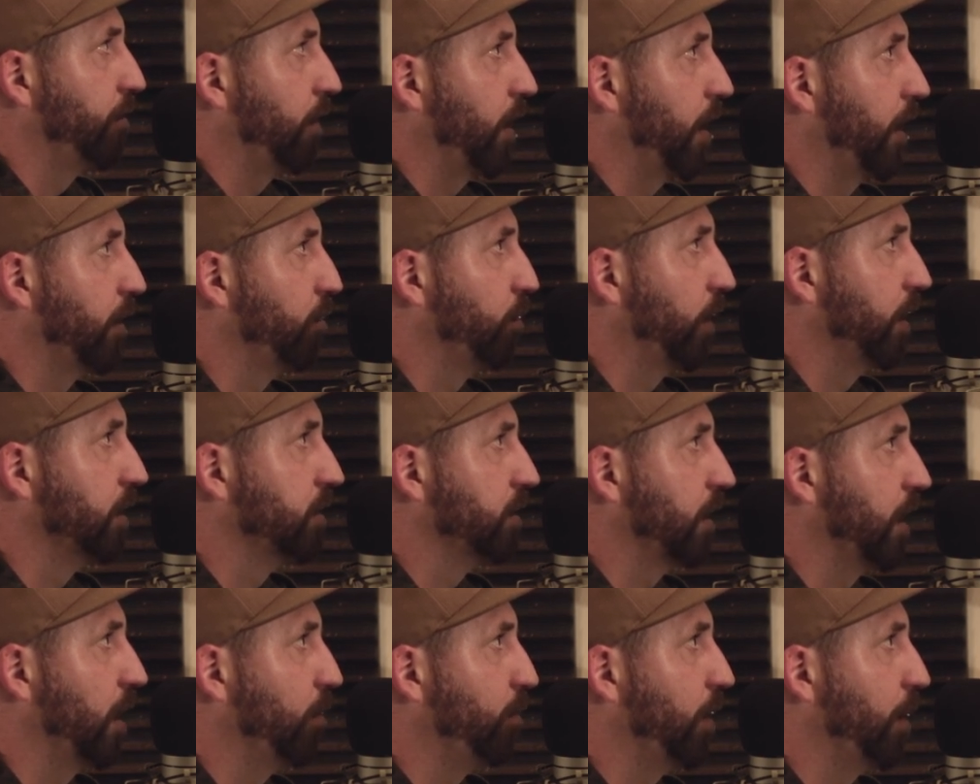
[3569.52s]
to find
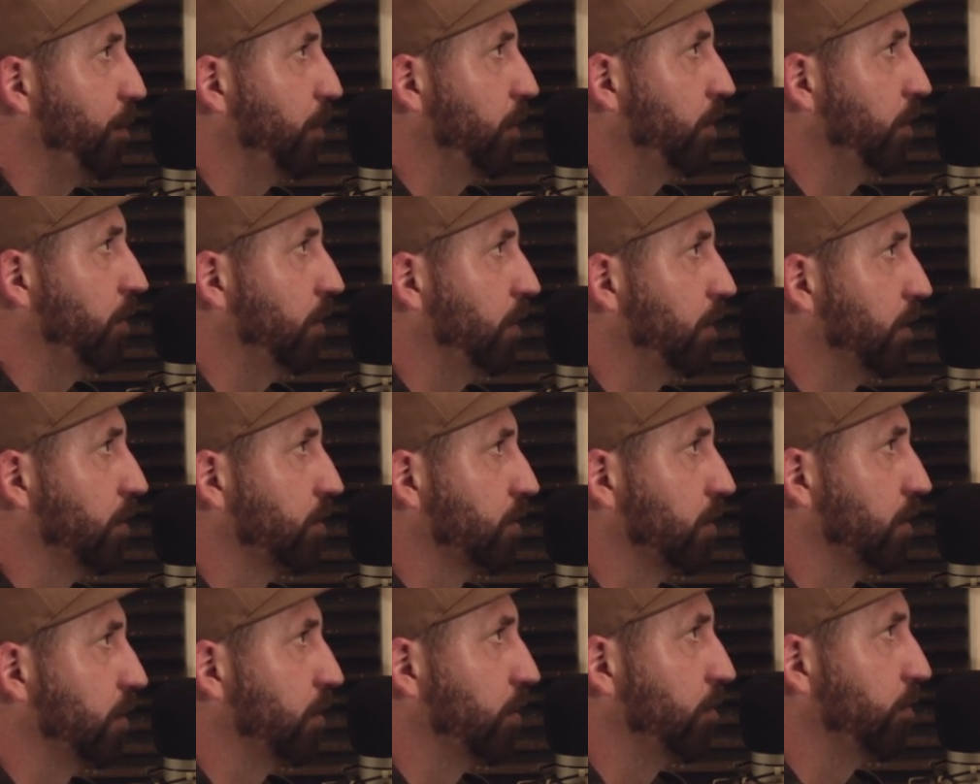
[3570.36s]
ways to help people.
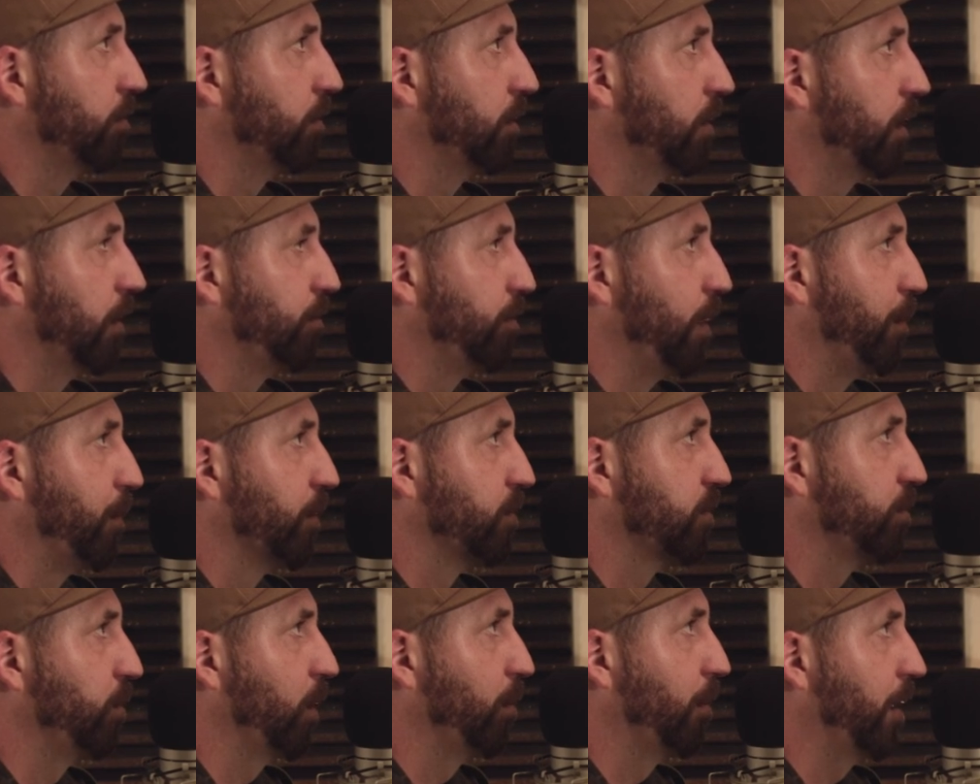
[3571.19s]
Also, if
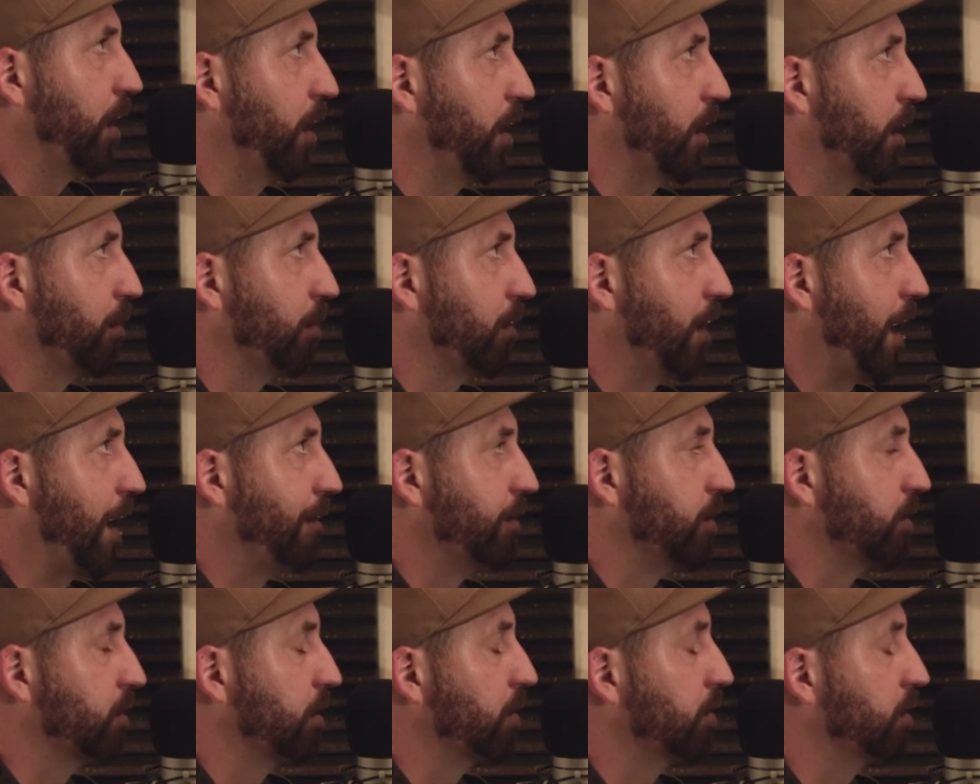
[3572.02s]
people support my art, I'm
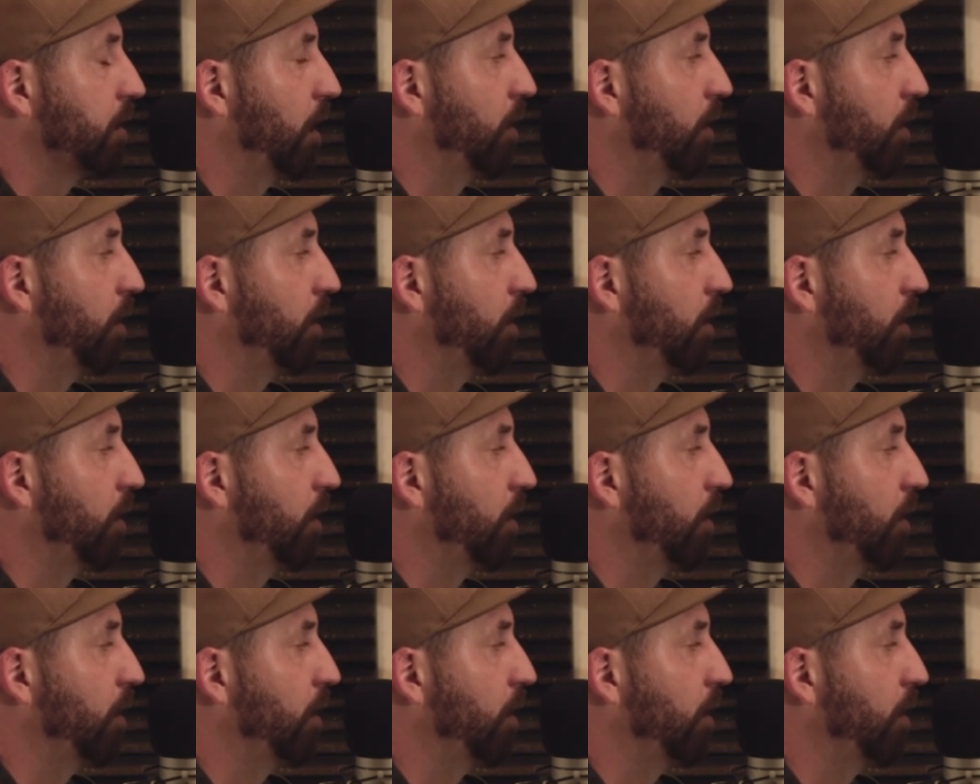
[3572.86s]
obviously